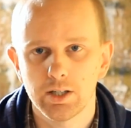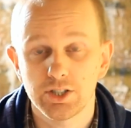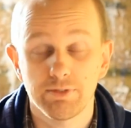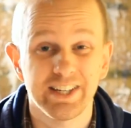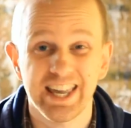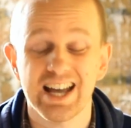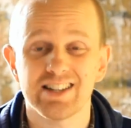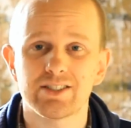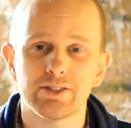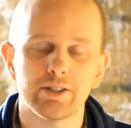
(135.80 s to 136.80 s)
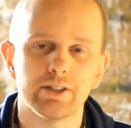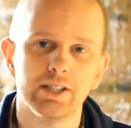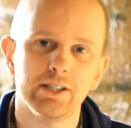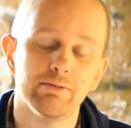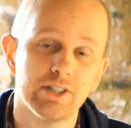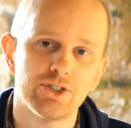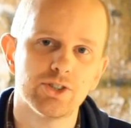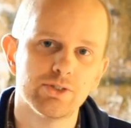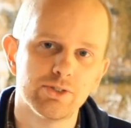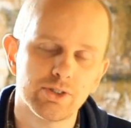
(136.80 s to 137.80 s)
She forgets that the
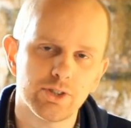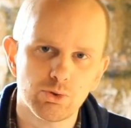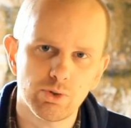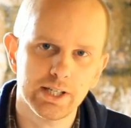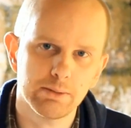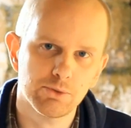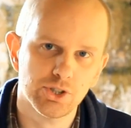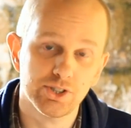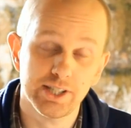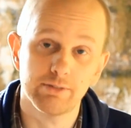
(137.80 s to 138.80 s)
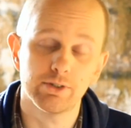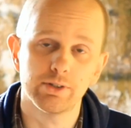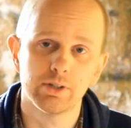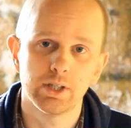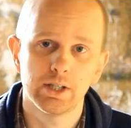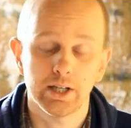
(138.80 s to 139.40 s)
visions and the dreams she's given